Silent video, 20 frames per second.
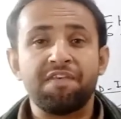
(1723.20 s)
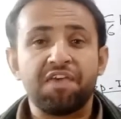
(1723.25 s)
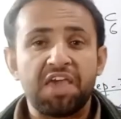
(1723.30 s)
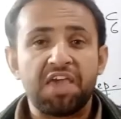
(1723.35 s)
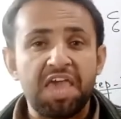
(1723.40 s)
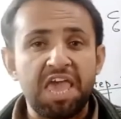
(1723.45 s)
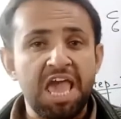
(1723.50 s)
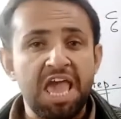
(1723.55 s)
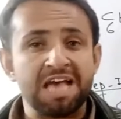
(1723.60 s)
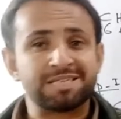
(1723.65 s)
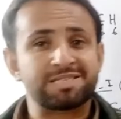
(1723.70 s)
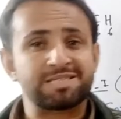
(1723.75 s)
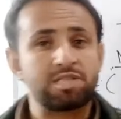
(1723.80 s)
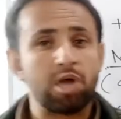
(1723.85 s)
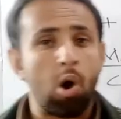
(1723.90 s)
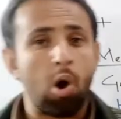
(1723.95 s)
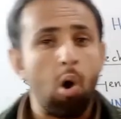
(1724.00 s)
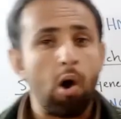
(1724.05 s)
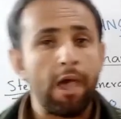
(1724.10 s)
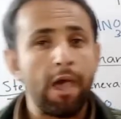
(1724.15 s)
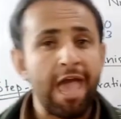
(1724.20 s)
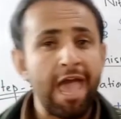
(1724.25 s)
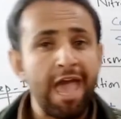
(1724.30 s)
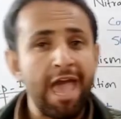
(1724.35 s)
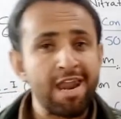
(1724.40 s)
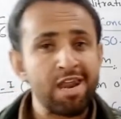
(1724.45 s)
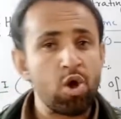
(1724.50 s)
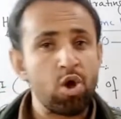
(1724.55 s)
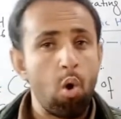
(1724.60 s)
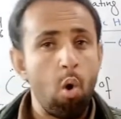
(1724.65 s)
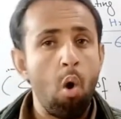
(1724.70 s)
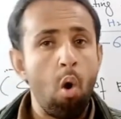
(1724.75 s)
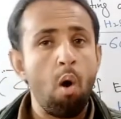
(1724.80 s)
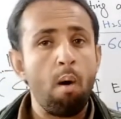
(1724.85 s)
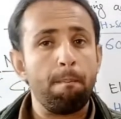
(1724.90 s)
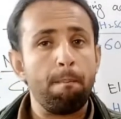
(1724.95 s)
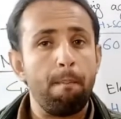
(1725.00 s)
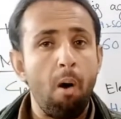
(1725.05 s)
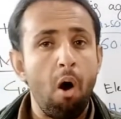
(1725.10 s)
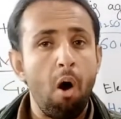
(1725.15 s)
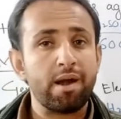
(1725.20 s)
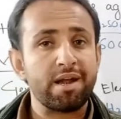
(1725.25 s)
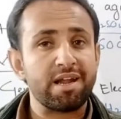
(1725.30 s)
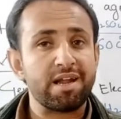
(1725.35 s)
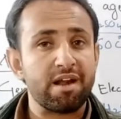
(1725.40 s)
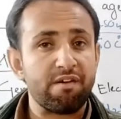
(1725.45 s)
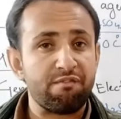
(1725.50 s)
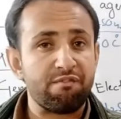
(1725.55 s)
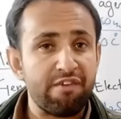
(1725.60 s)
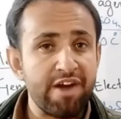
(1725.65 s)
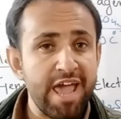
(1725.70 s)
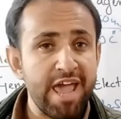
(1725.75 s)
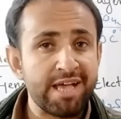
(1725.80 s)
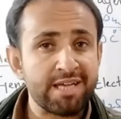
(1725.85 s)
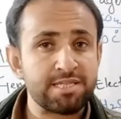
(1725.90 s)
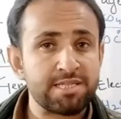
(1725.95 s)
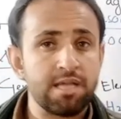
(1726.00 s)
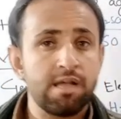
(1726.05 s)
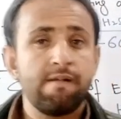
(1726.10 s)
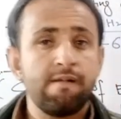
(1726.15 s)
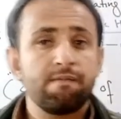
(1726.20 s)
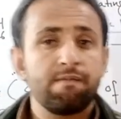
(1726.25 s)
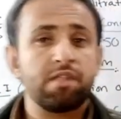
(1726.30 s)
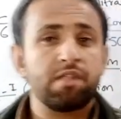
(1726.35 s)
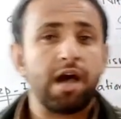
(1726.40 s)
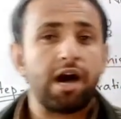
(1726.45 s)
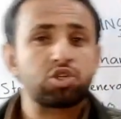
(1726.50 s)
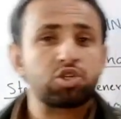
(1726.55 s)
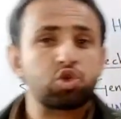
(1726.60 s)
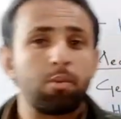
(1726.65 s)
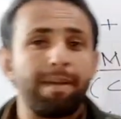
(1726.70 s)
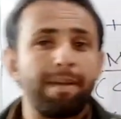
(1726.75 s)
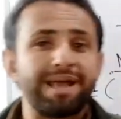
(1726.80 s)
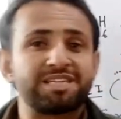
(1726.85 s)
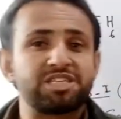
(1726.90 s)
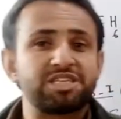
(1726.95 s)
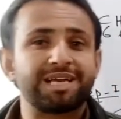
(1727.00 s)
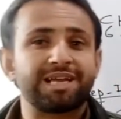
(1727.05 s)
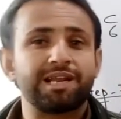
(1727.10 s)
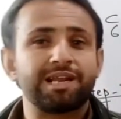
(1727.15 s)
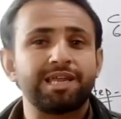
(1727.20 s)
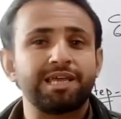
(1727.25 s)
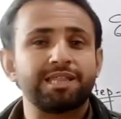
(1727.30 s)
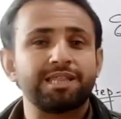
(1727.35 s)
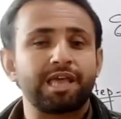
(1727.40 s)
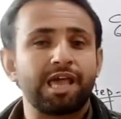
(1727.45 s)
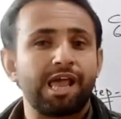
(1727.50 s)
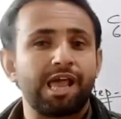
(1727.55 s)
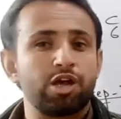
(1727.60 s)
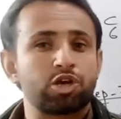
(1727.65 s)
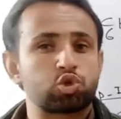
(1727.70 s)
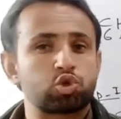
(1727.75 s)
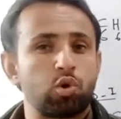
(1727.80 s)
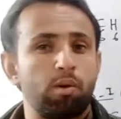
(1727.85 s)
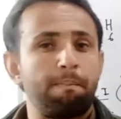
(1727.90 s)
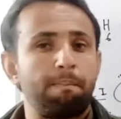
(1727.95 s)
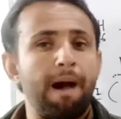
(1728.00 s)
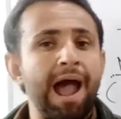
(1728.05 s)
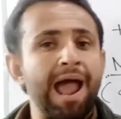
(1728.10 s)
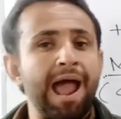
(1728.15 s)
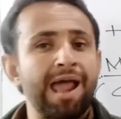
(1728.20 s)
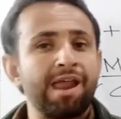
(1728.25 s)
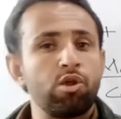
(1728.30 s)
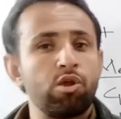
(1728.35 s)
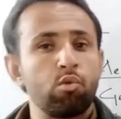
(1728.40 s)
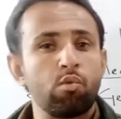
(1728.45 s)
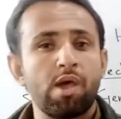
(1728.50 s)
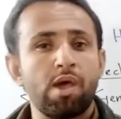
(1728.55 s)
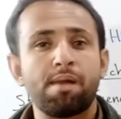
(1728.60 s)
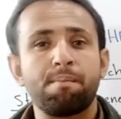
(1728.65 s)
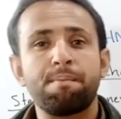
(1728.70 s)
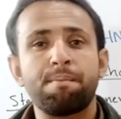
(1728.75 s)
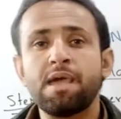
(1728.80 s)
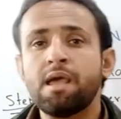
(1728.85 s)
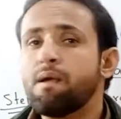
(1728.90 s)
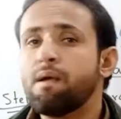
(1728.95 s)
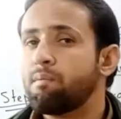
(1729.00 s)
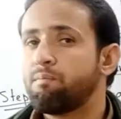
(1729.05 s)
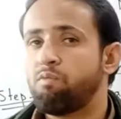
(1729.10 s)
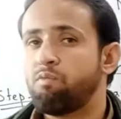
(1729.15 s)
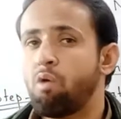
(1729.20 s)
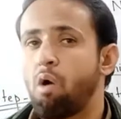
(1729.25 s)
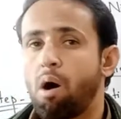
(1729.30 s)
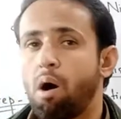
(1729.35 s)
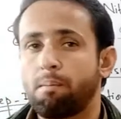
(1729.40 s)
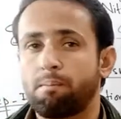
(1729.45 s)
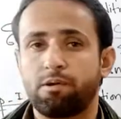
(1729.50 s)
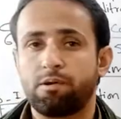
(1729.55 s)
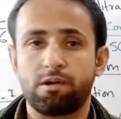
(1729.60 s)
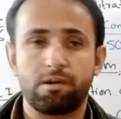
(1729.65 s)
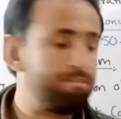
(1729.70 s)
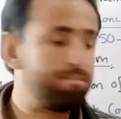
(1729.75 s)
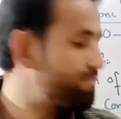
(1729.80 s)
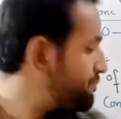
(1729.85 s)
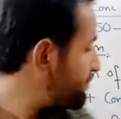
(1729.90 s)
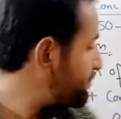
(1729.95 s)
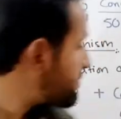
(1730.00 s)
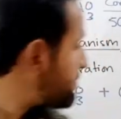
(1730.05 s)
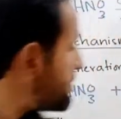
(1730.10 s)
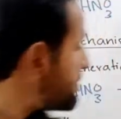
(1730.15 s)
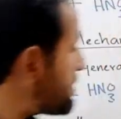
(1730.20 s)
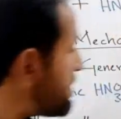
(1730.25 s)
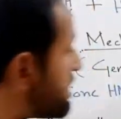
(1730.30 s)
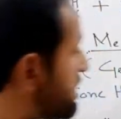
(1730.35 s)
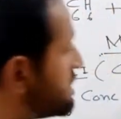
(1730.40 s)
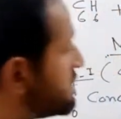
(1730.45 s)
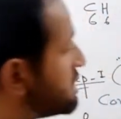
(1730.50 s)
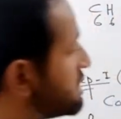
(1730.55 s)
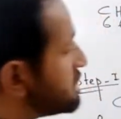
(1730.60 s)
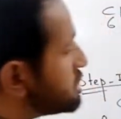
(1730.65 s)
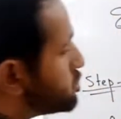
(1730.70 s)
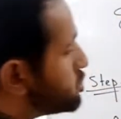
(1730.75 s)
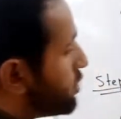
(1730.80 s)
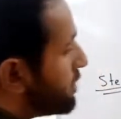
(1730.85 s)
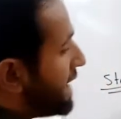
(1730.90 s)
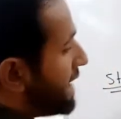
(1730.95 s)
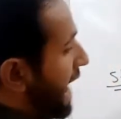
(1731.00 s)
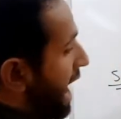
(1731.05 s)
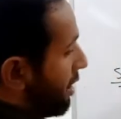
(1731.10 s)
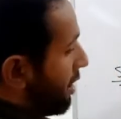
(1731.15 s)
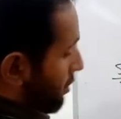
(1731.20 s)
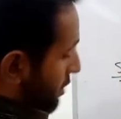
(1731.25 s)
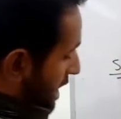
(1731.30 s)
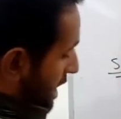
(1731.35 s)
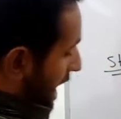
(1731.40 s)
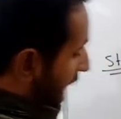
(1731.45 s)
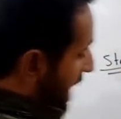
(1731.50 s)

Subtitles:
As the NO bond breaks, automatically the electrophile will be formed. So now I